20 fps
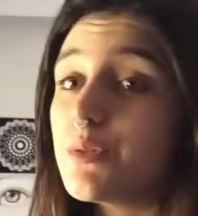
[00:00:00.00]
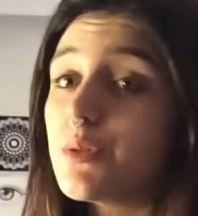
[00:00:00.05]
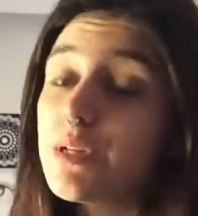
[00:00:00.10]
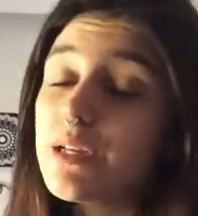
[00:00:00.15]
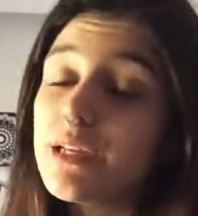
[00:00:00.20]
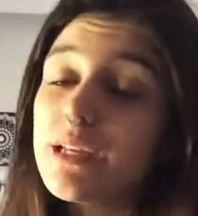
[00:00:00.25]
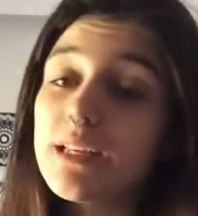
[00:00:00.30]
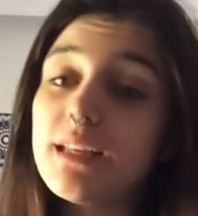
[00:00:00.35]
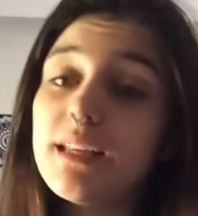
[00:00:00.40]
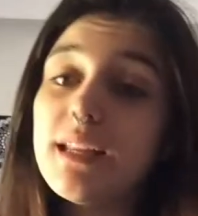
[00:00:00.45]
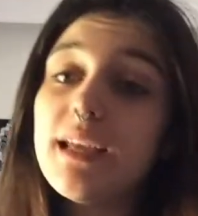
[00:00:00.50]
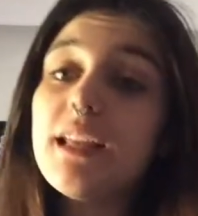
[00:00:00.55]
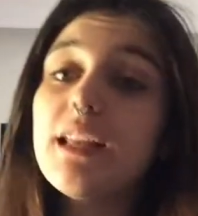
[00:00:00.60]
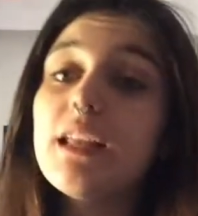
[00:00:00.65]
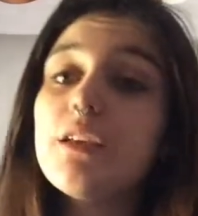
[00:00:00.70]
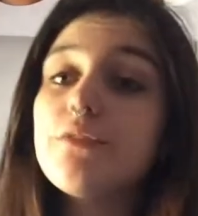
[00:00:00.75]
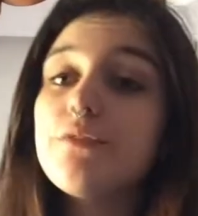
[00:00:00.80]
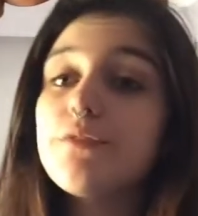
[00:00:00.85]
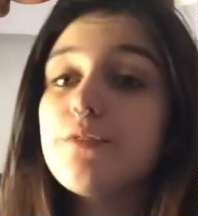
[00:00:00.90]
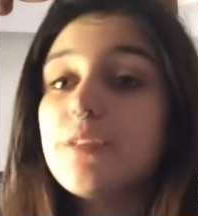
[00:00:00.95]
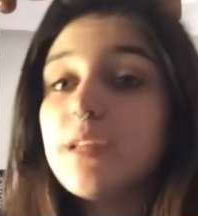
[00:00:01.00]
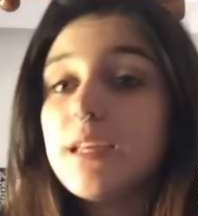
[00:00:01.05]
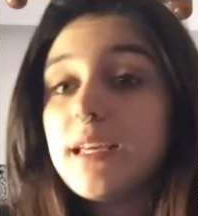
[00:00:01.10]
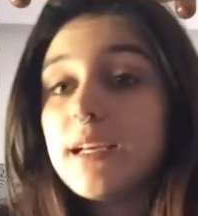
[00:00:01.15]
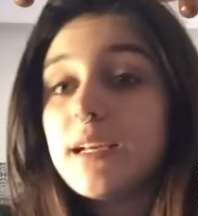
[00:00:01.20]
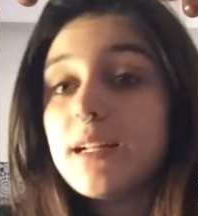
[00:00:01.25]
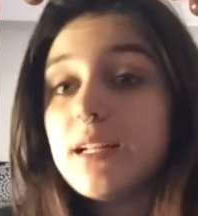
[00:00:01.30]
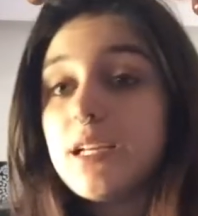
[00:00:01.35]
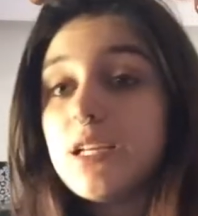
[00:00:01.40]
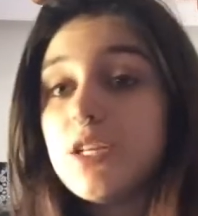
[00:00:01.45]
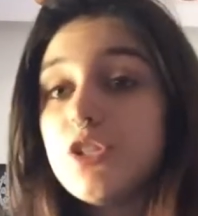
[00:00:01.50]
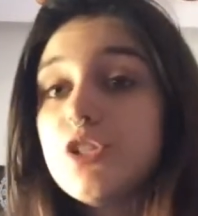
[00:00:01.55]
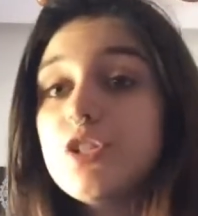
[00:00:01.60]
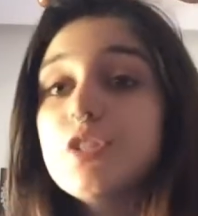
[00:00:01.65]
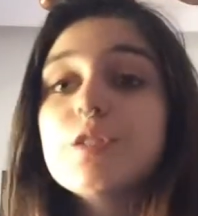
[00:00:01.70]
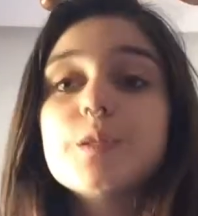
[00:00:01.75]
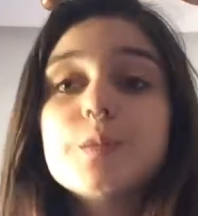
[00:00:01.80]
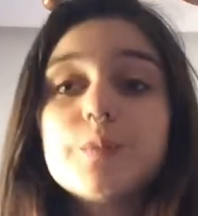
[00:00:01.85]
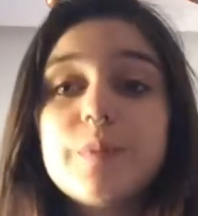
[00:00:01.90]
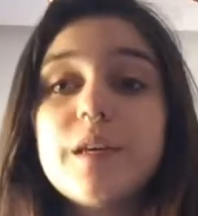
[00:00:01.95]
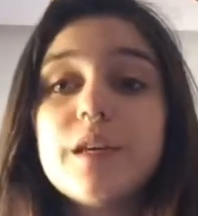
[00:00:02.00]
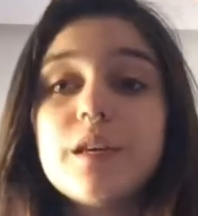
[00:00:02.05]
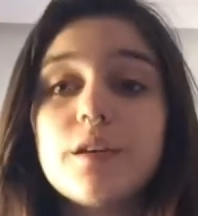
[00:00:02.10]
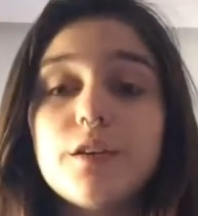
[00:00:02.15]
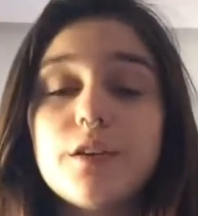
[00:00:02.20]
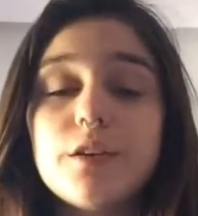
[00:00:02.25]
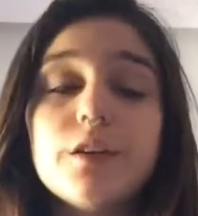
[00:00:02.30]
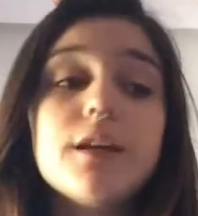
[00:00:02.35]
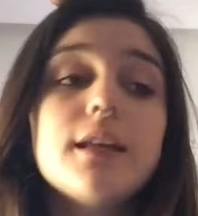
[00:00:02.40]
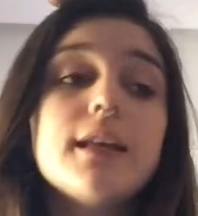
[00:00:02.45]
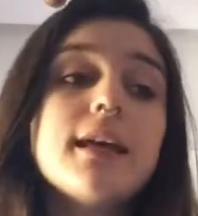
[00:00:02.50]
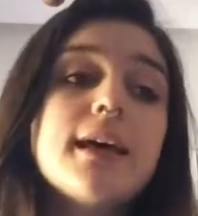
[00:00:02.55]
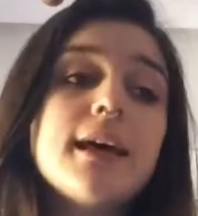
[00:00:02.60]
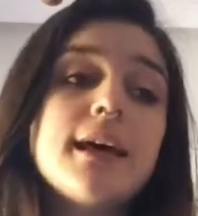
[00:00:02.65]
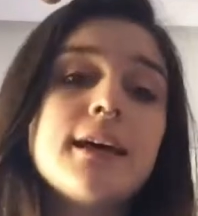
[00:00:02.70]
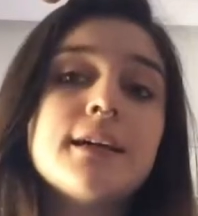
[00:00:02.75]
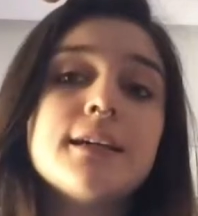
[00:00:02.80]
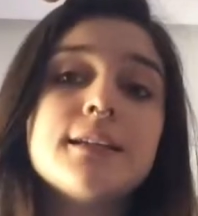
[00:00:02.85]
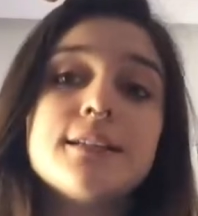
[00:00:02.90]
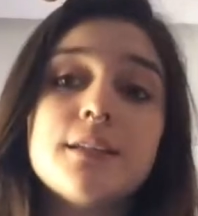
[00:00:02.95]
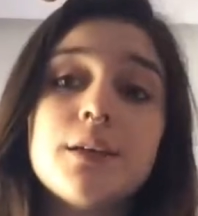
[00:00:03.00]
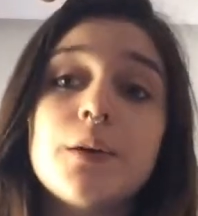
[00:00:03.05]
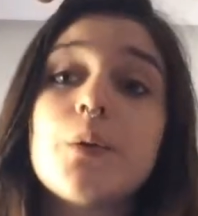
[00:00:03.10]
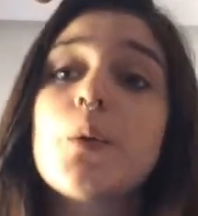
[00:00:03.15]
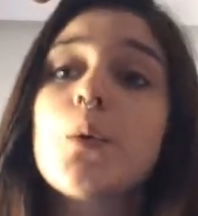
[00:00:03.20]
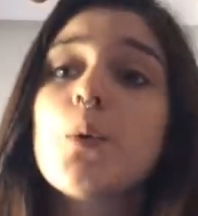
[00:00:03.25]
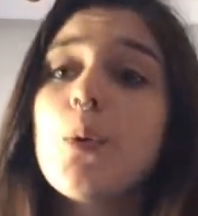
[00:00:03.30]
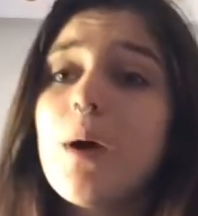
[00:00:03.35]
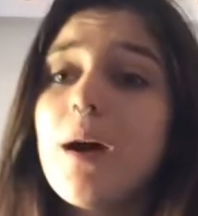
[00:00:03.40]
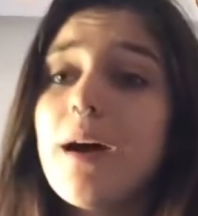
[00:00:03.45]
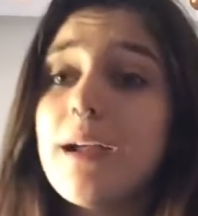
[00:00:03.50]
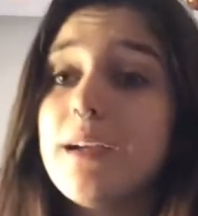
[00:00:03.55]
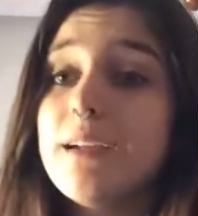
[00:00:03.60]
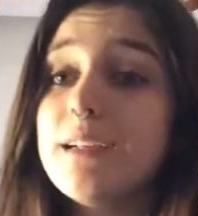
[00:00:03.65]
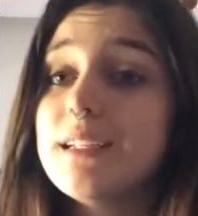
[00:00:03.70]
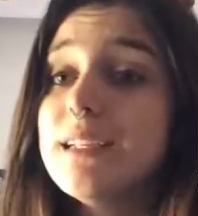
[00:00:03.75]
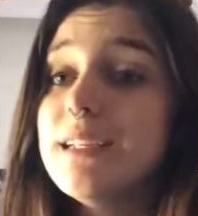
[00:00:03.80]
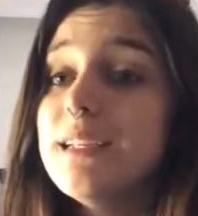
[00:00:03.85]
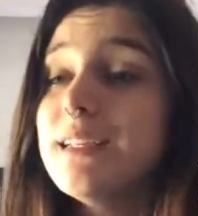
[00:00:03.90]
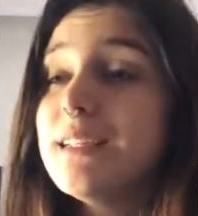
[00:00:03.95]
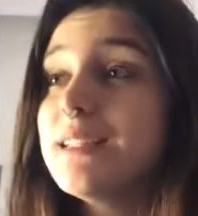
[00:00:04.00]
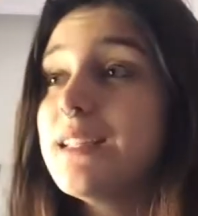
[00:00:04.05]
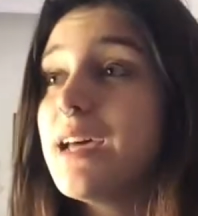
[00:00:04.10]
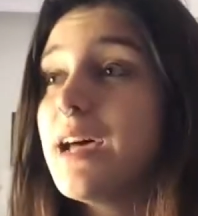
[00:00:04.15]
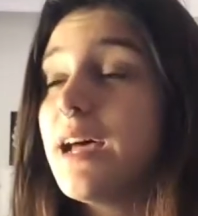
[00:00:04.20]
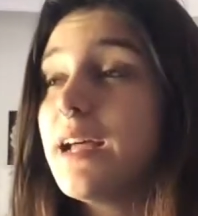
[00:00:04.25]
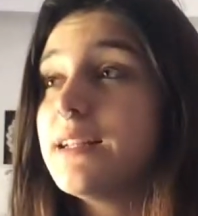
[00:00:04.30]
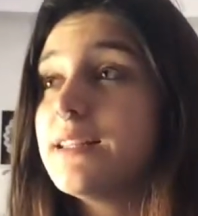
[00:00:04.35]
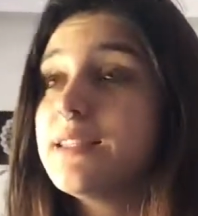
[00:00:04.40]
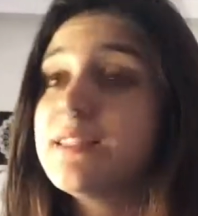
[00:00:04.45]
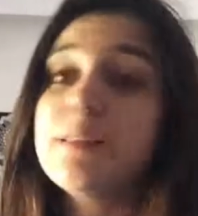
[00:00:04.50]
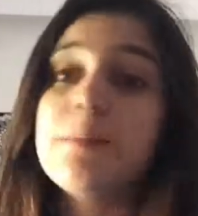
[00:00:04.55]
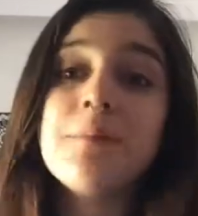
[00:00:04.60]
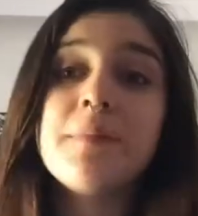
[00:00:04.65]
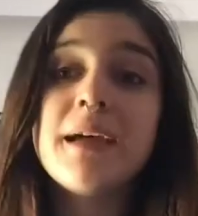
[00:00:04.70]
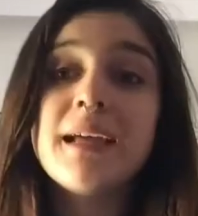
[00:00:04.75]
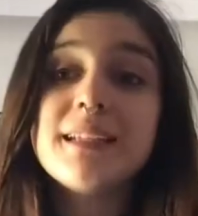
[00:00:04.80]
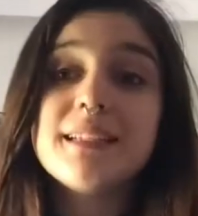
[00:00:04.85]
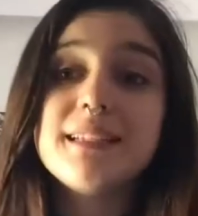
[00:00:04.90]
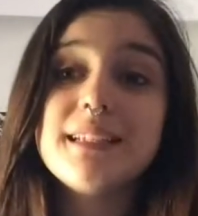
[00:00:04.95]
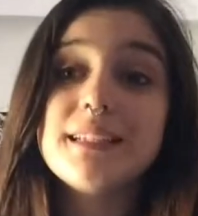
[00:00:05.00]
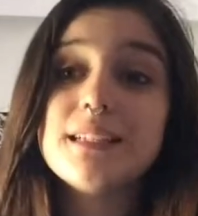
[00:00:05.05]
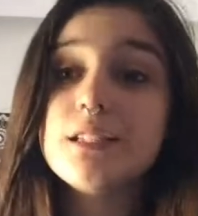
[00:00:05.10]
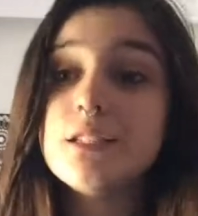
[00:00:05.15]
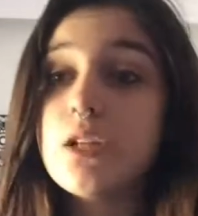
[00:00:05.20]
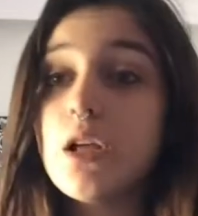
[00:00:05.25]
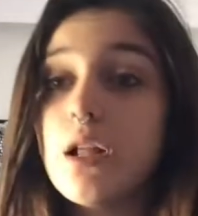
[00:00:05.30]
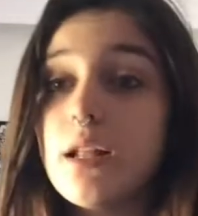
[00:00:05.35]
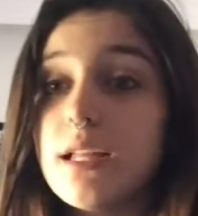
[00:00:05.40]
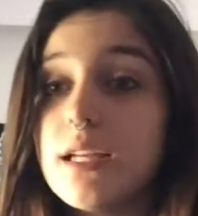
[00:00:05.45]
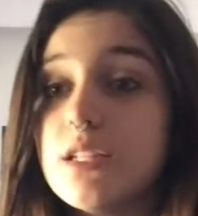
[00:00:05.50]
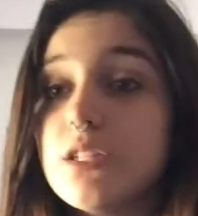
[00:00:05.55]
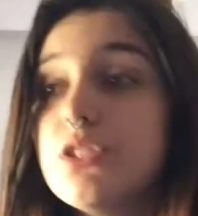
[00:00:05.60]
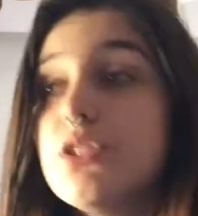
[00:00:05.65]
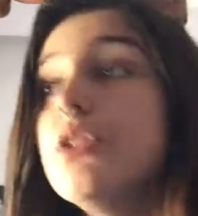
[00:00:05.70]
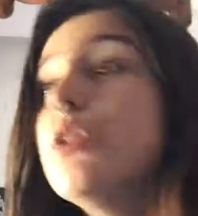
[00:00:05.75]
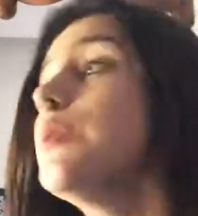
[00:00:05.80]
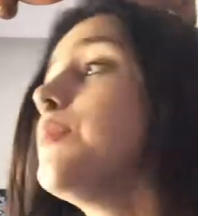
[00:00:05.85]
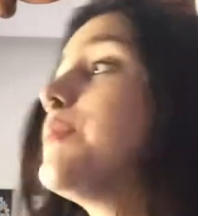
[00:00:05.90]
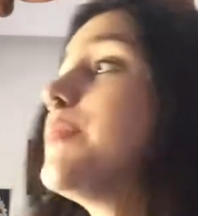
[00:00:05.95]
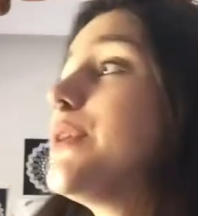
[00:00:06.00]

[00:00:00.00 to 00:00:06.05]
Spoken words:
So a native English speaker has acquired that semantic knowledge.